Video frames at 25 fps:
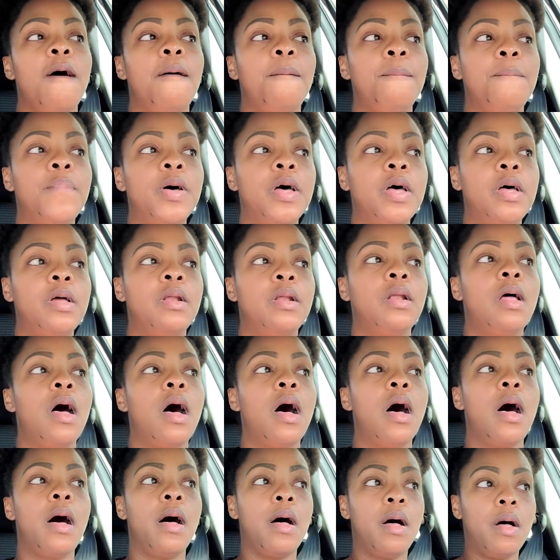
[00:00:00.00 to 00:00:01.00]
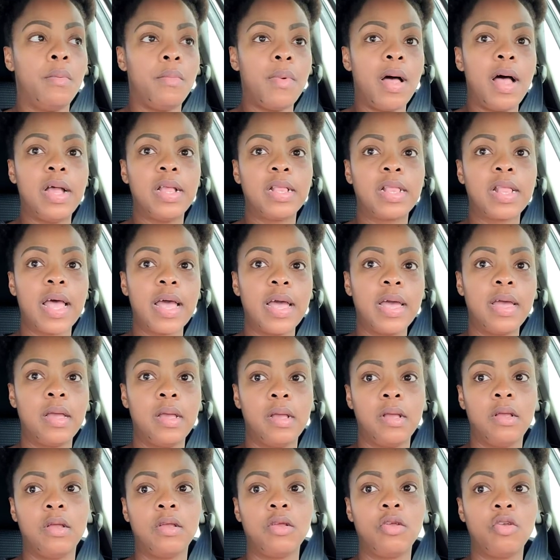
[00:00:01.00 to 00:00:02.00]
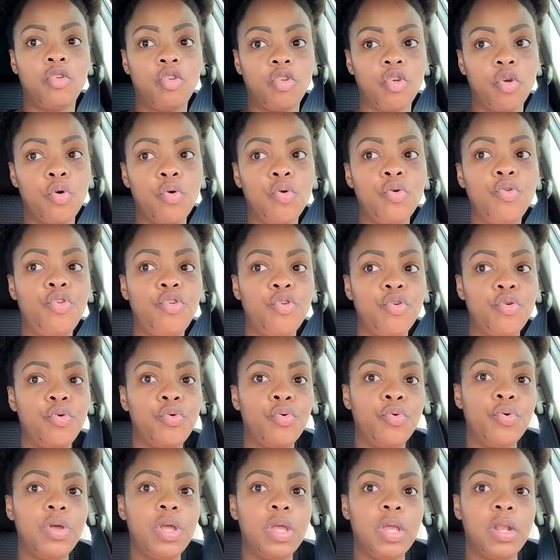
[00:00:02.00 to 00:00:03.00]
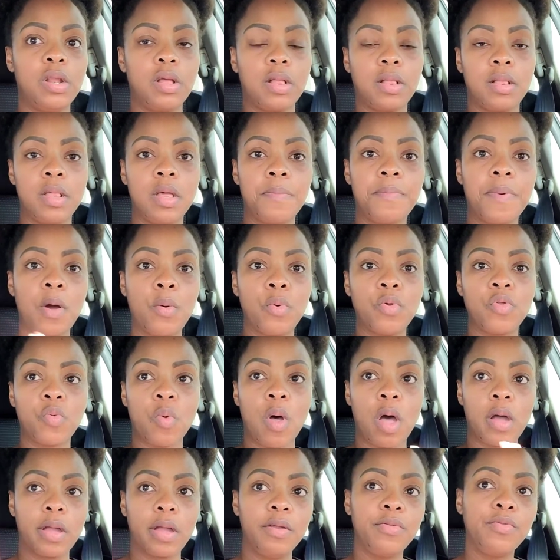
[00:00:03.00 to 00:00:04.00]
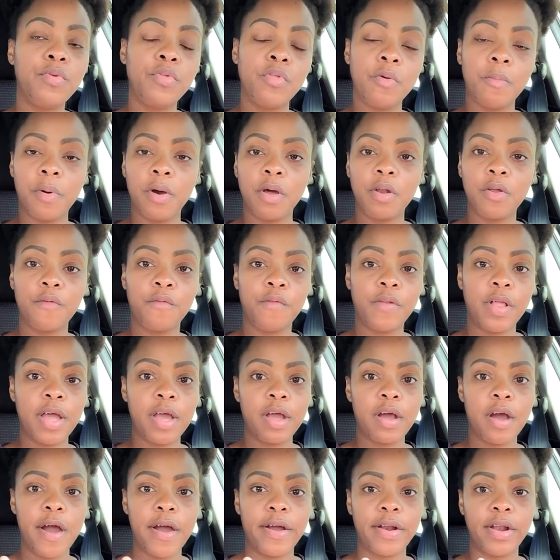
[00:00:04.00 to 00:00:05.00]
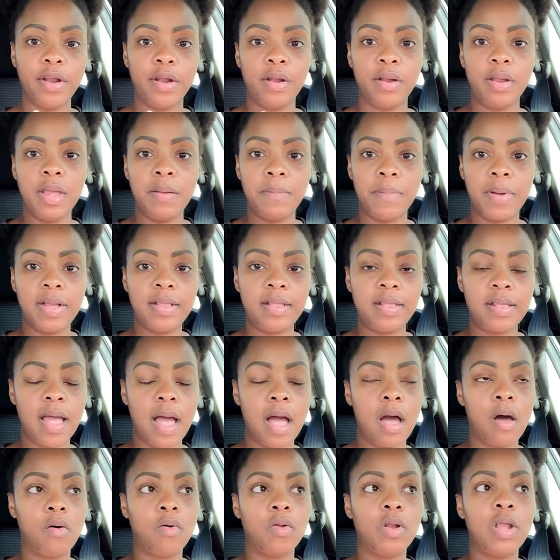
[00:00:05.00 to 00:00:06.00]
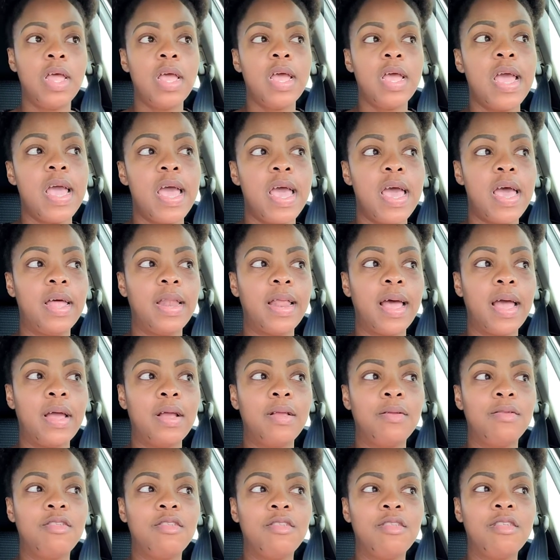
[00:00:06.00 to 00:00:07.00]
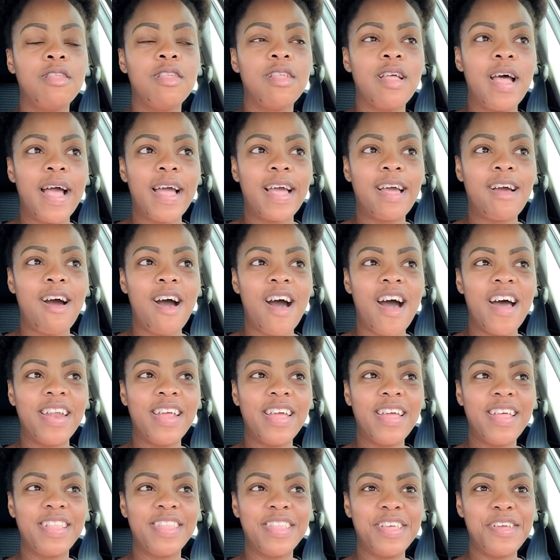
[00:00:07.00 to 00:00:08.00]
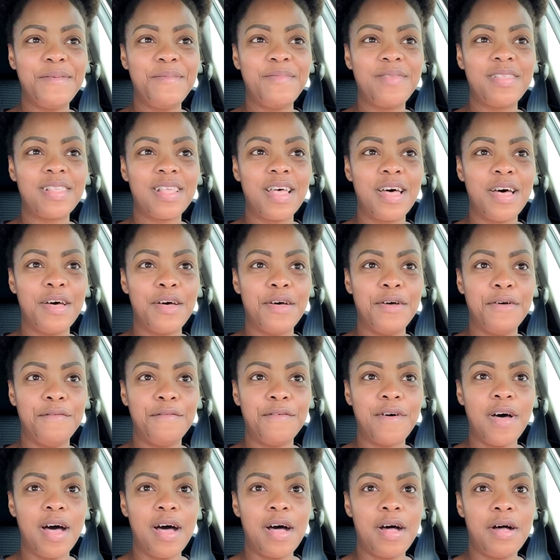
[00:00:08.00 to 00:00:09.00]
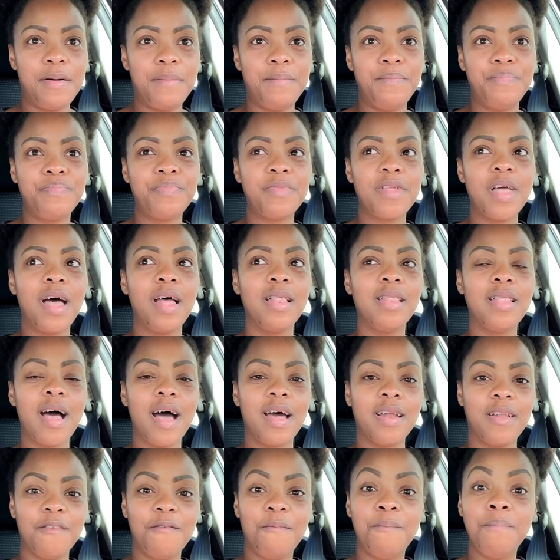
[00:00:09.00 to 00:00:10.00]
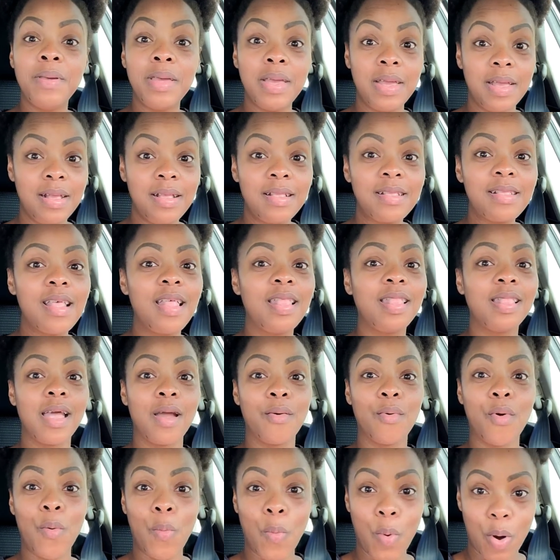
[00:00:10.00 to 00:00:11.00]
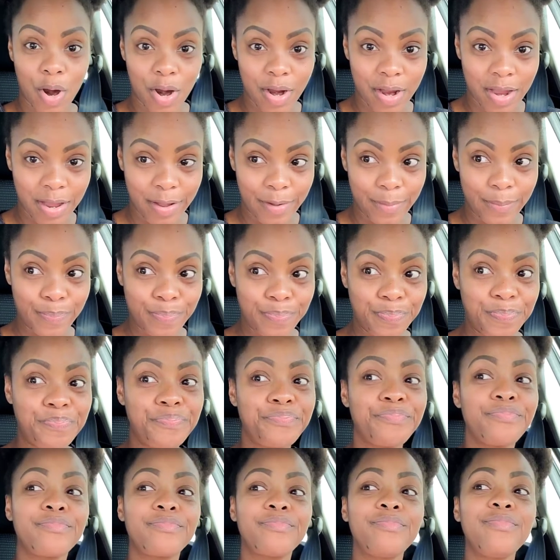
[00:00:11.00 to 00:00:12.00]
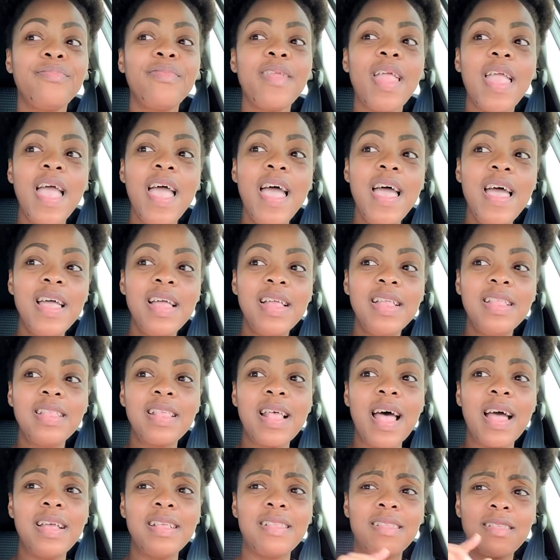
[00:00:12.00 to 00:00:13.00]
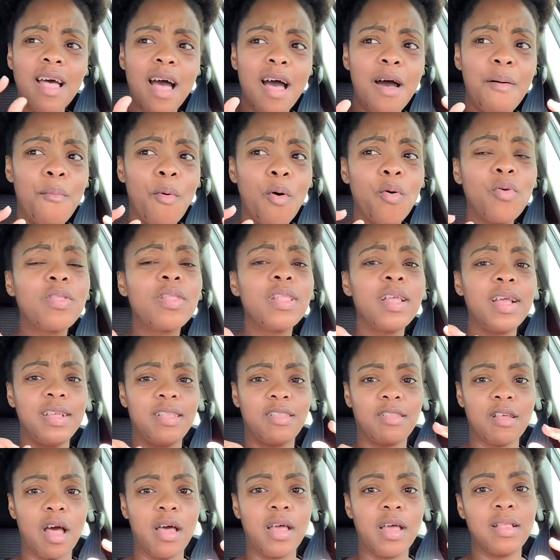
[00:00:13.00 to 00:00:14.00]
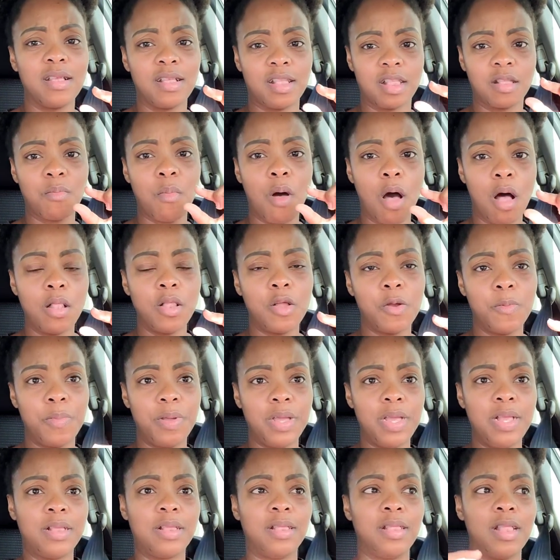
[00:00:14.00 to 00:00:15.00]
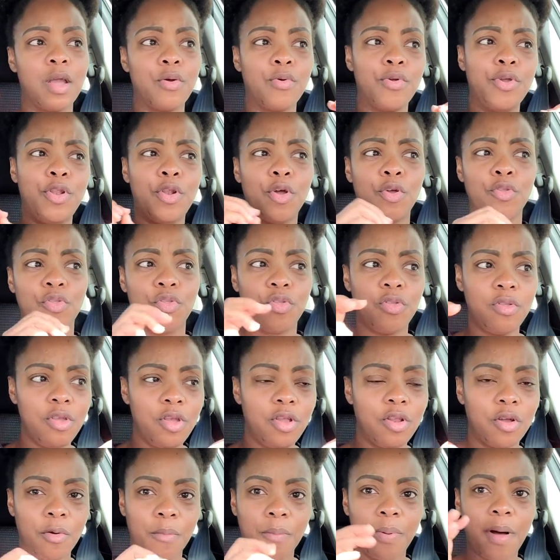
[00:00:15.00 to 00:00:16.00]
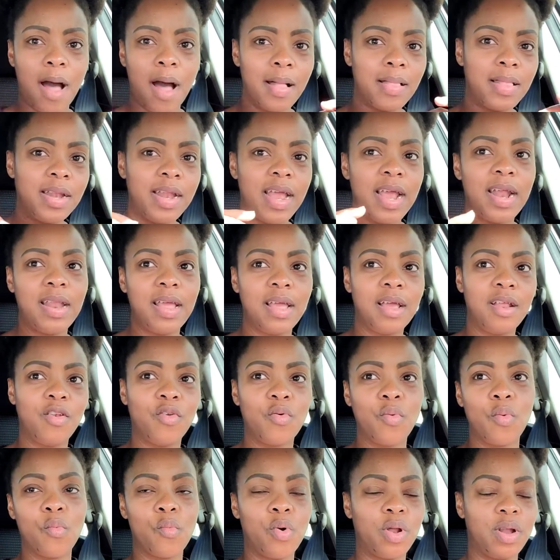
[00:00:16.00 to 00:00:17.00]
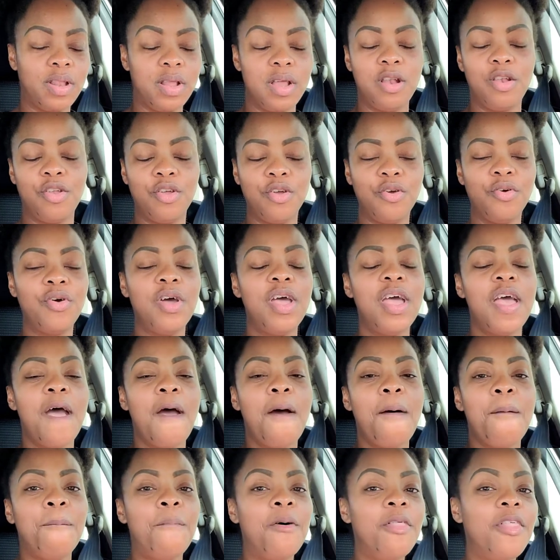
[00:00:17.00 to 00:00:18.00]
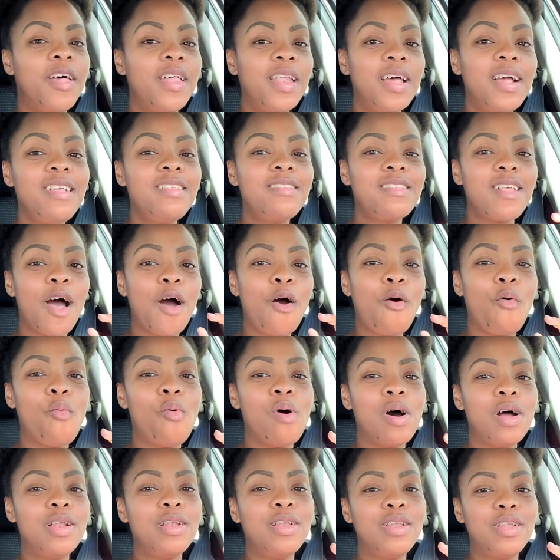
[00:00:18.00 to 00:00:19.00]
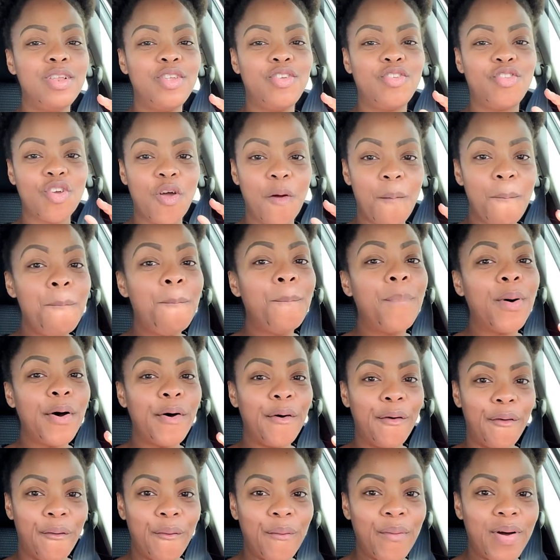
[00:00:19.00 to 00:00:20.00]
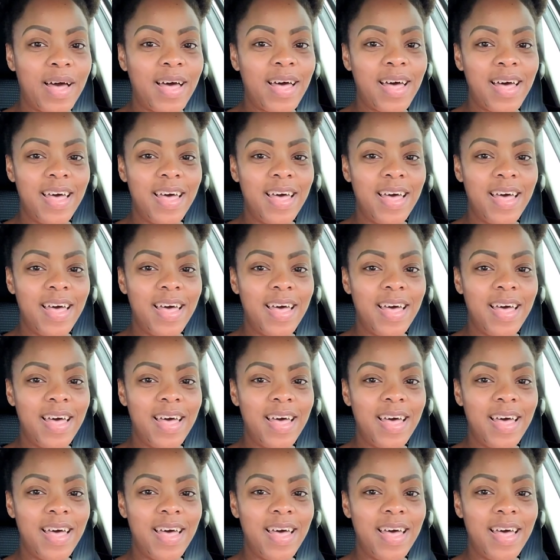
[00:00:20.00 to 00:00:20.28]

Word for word: But um, as I showed you in the clip, I was walking through the butterfly garden in my town, and I I caught a glimpse of um, a lot of bees, and they were working. And I saw, mostly I saw like the smaller bees, and they were, you know, you know, pollinating and doing what they do. But then I saw one jumbo